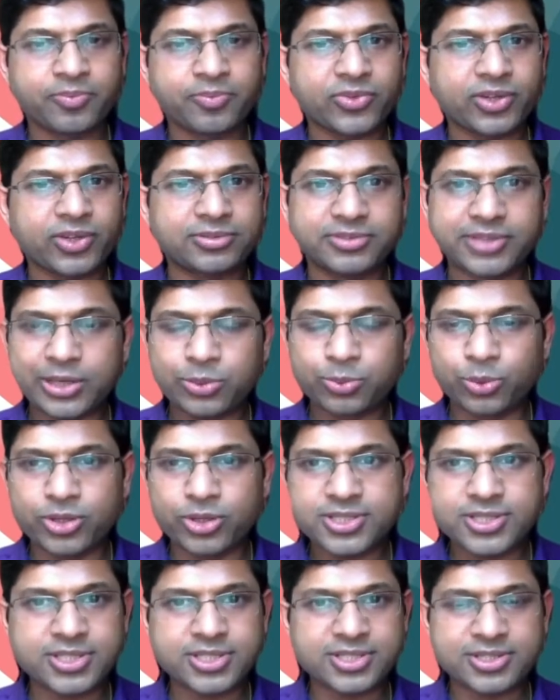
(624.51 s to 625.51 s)
that
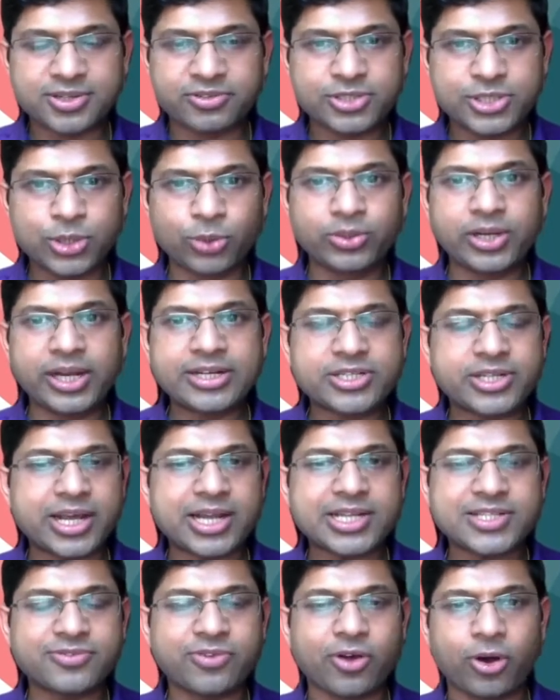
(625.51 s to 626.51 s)
was totally
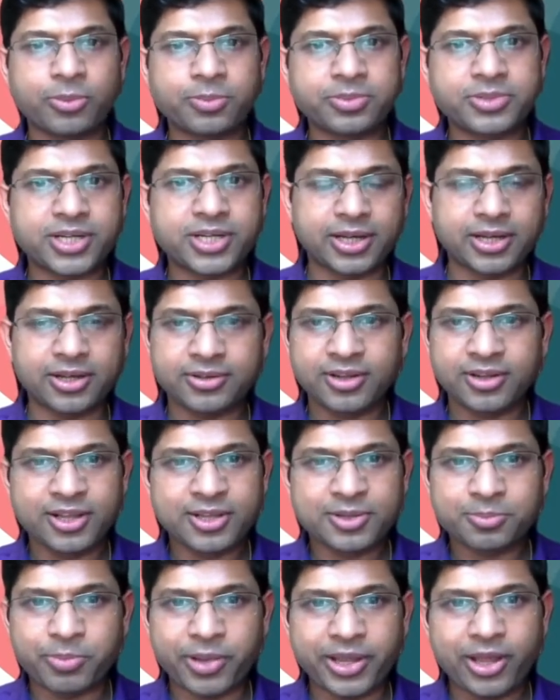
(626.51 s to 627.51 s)
transformed
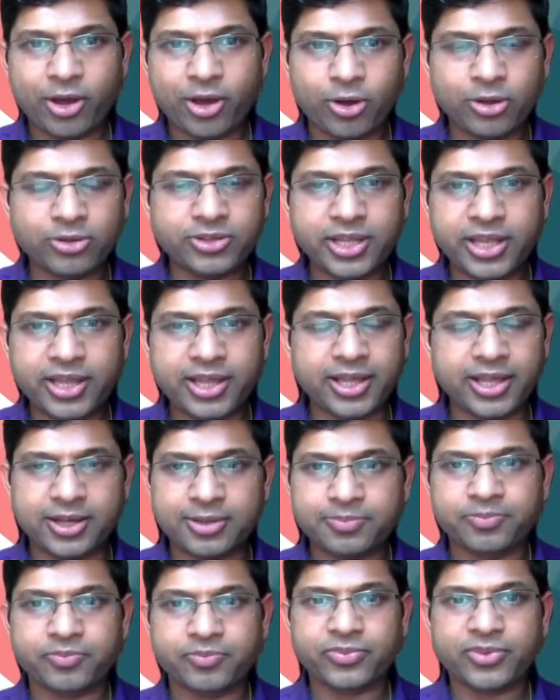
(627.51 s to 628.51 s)
by all the
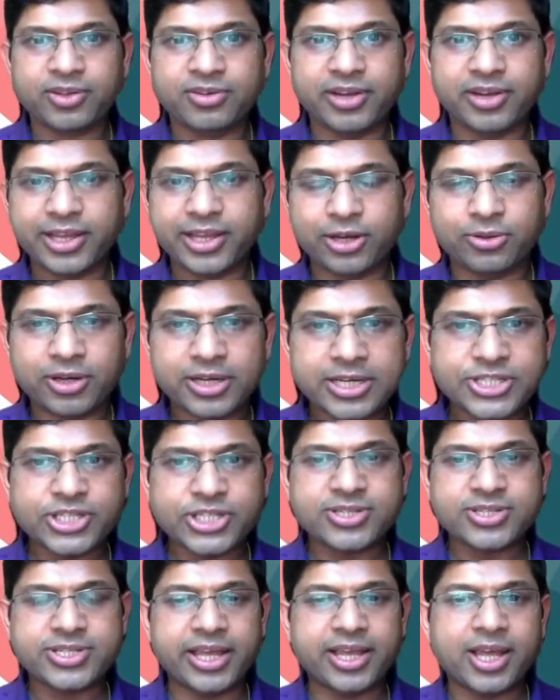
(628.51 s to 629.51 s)

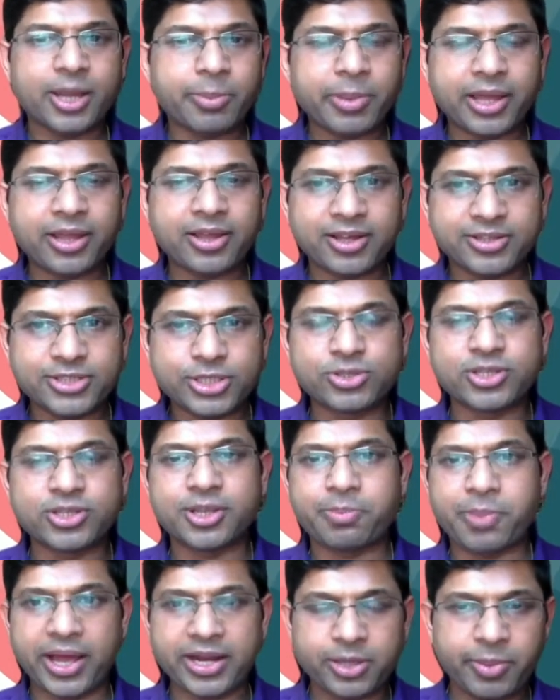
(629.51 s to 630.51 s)
urgency coming due to the
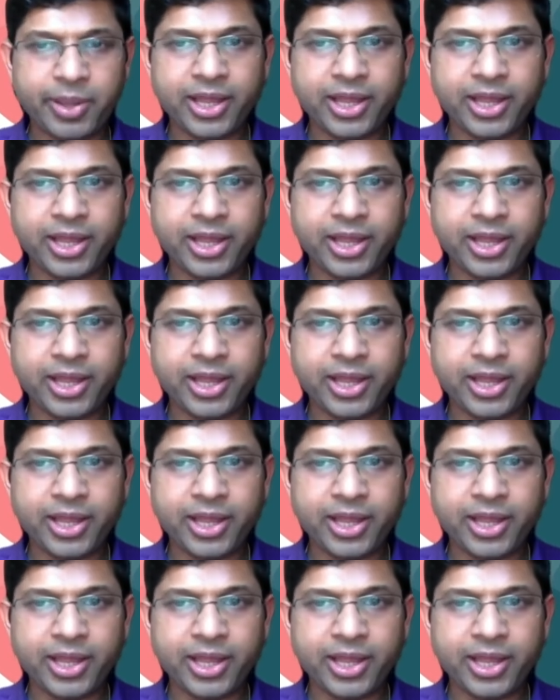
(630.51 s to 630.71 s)
pandemic,